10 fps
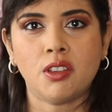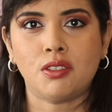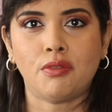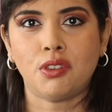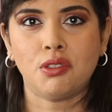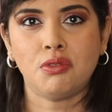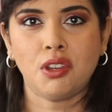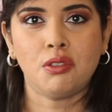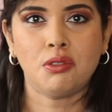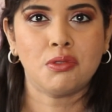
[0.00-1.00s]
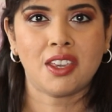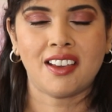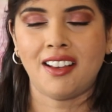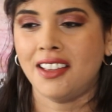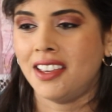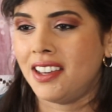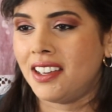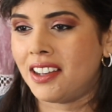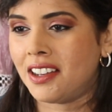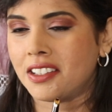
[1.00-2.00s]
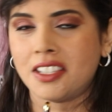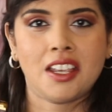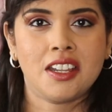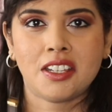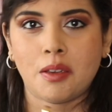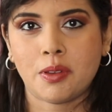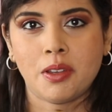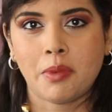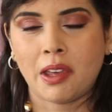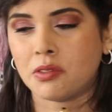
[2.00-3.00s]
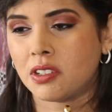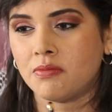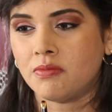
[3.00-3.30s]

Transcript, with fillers: those of you who know who they are, uh, turned up about